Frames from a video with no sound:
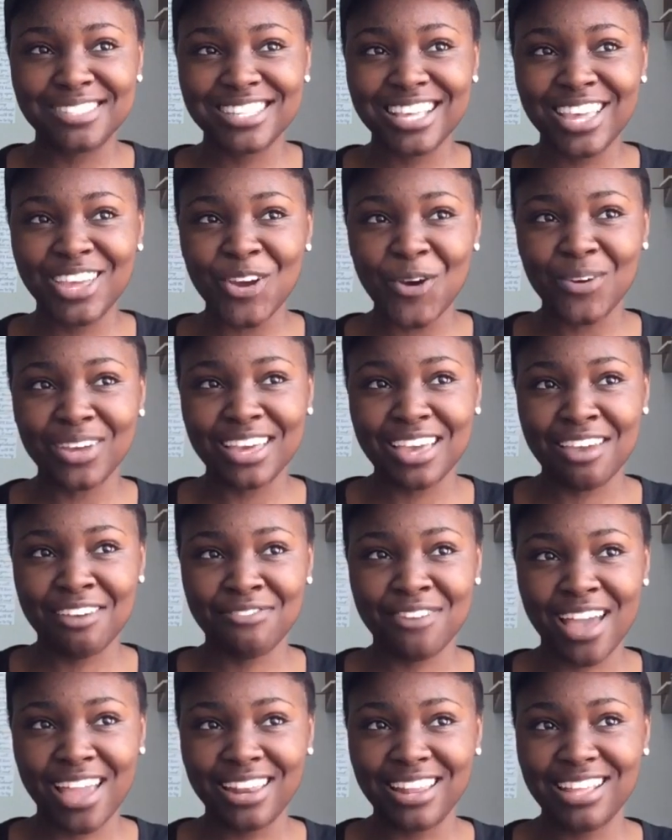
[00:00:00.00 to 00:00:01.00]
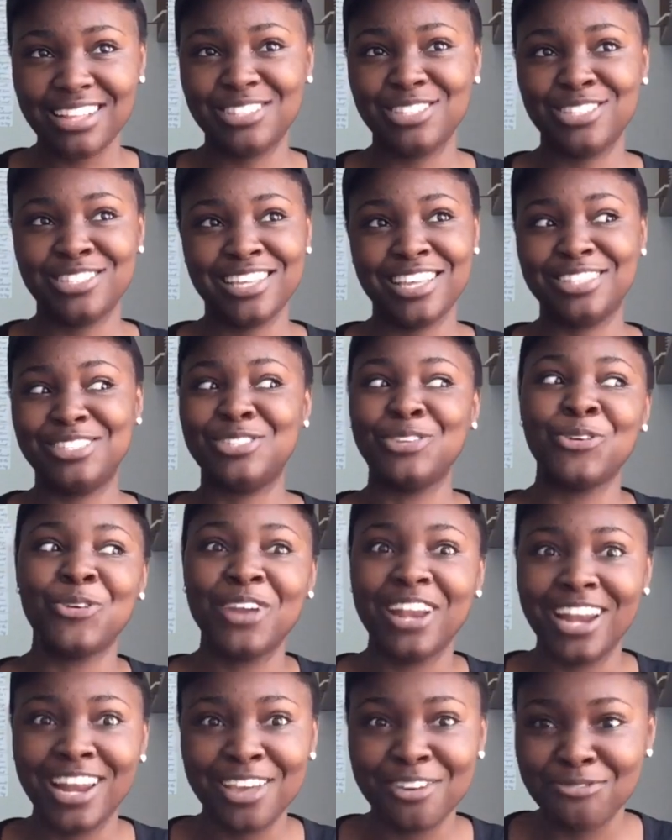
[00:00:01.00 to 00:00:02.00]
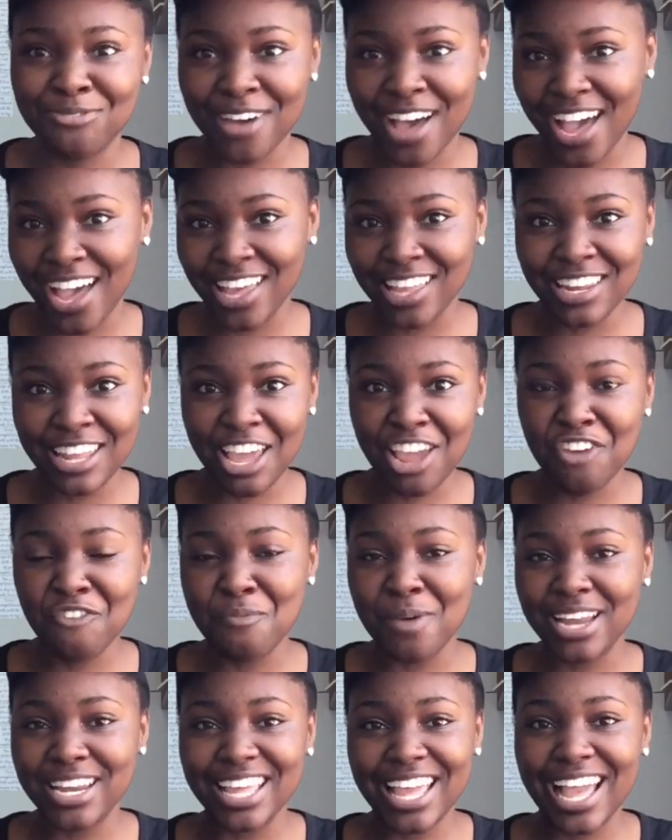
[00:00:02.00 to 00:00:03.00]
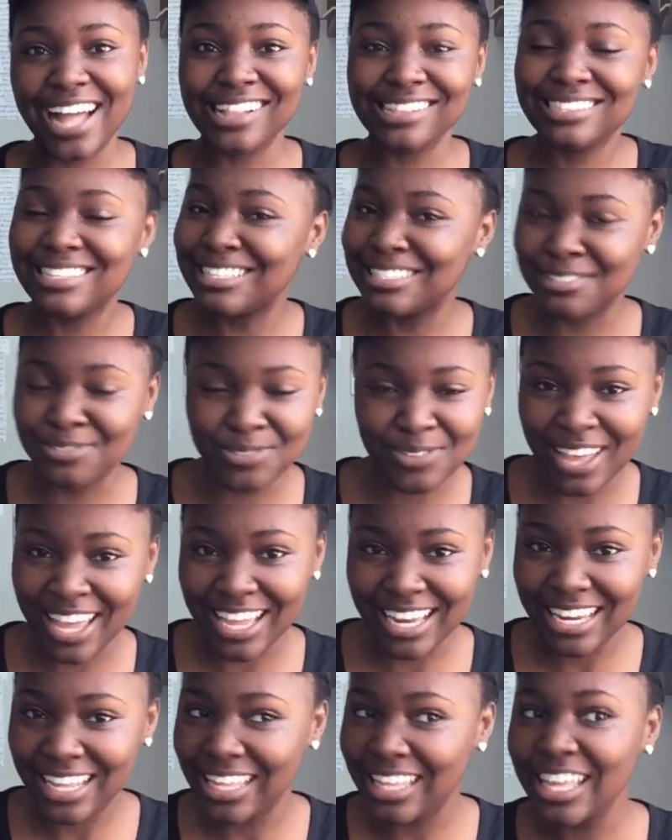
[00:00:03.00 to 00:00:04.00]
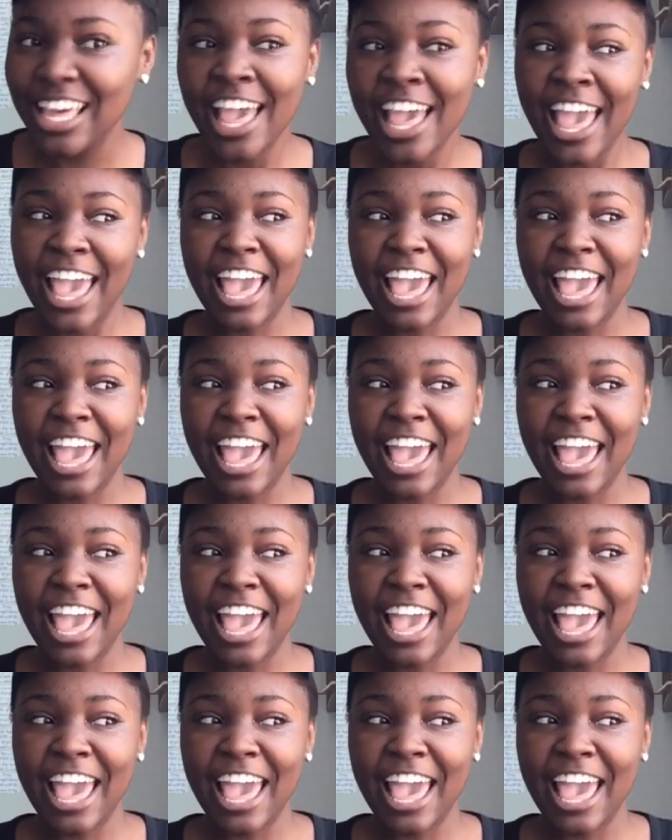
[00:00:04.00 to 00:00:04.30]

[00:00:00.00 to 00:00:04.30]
saying, okay, fine, it's really fine, everybody else is failing,